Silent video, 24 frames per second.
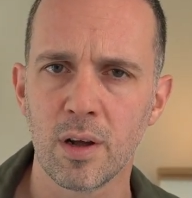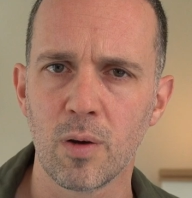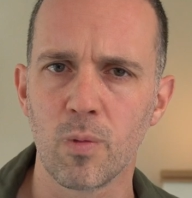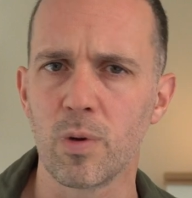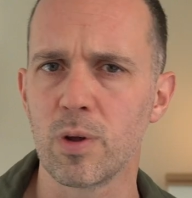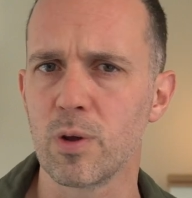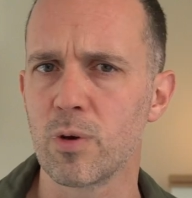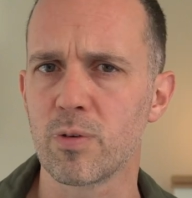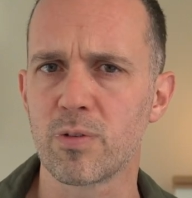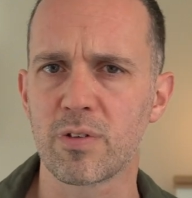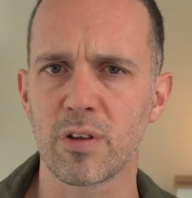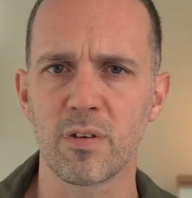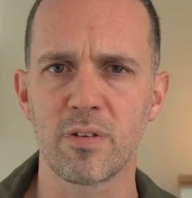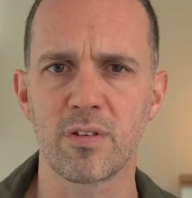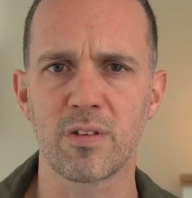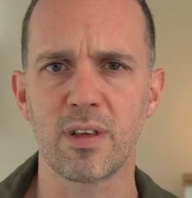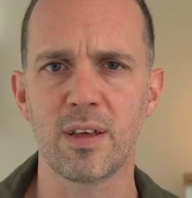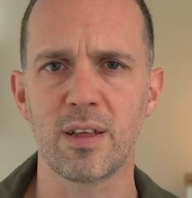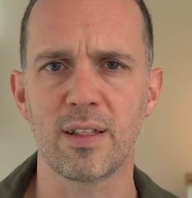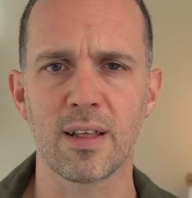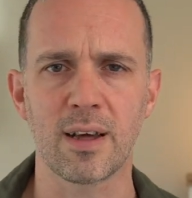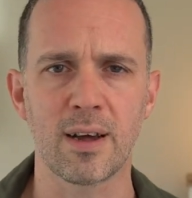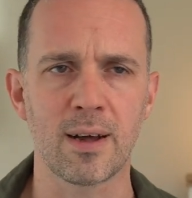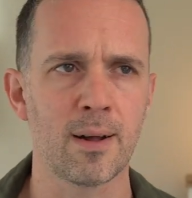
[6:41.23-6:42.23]
We also
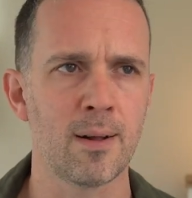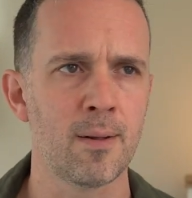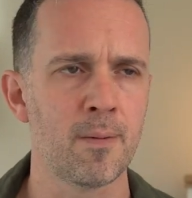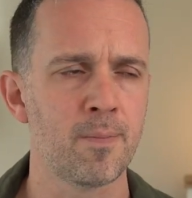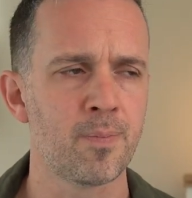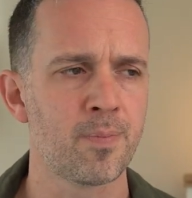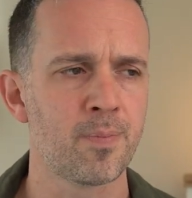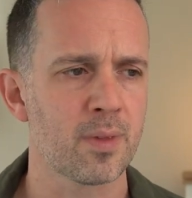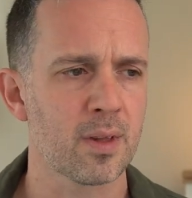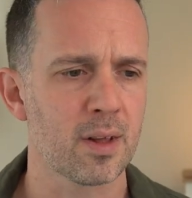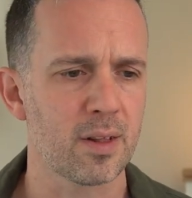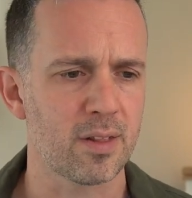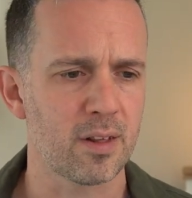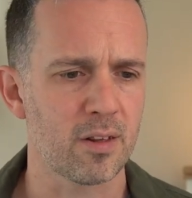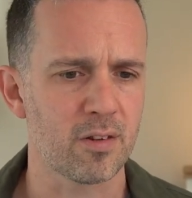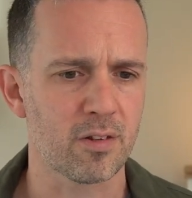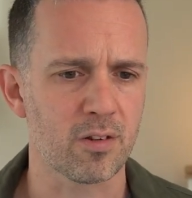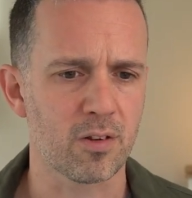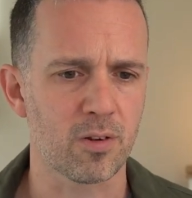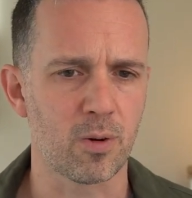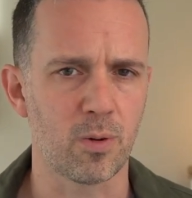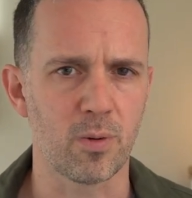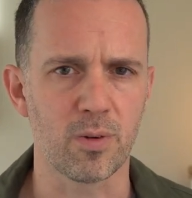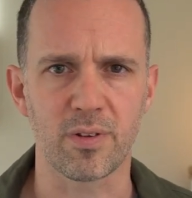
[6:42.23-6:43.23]
see that this
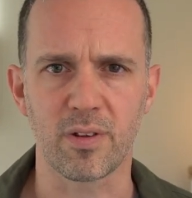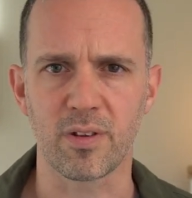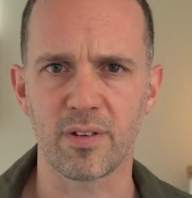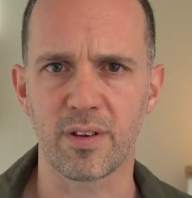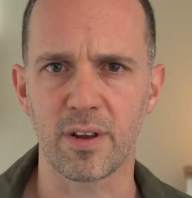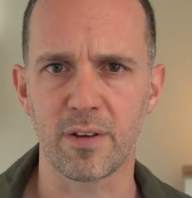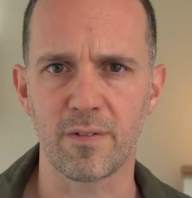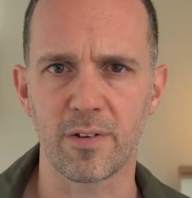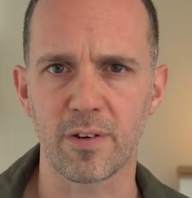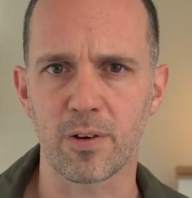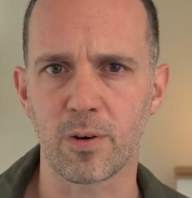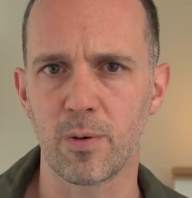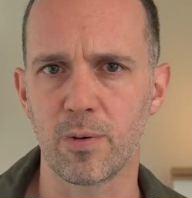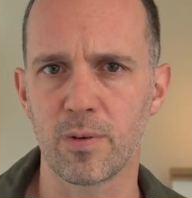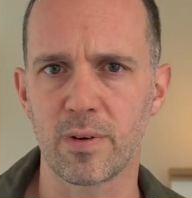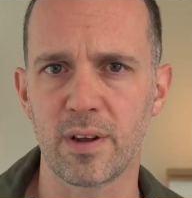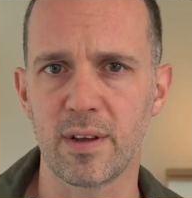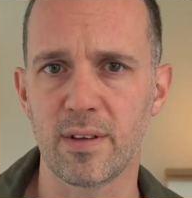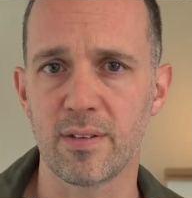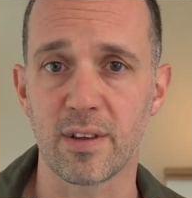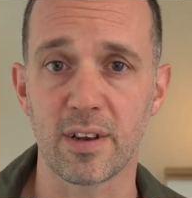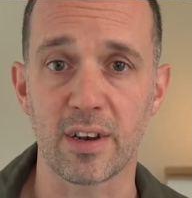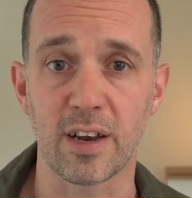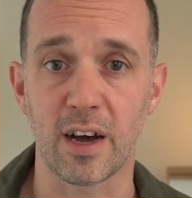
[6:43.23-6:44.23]
causes
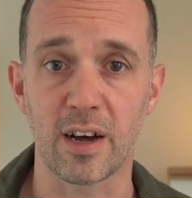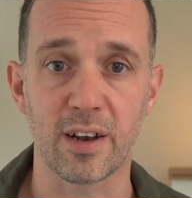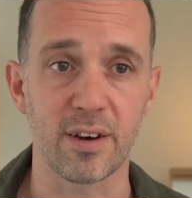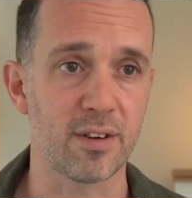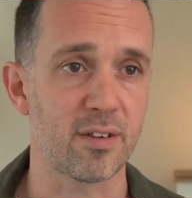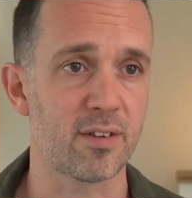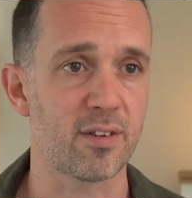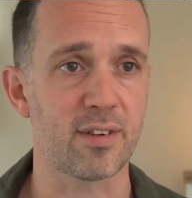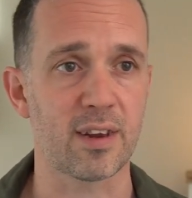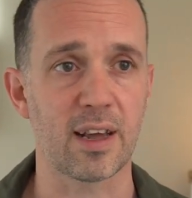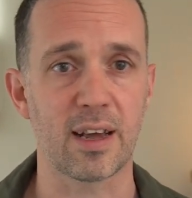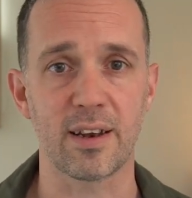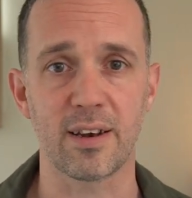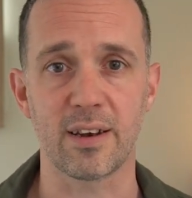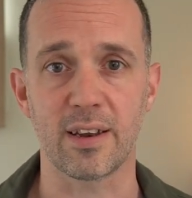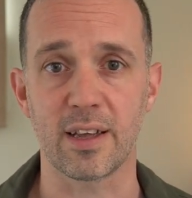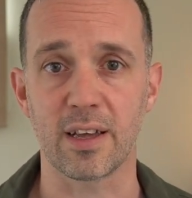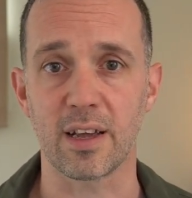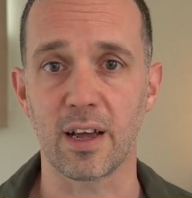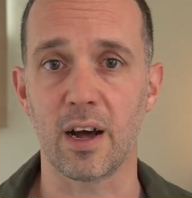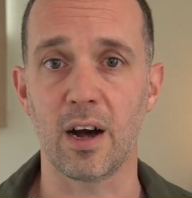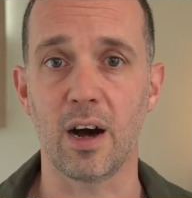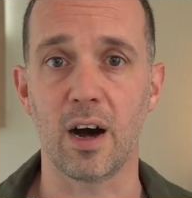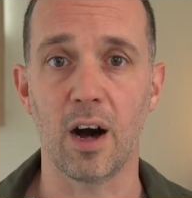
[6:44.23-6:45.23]
difficulties in
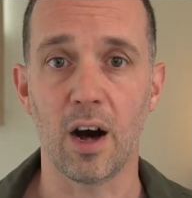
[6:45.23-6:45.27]
understanding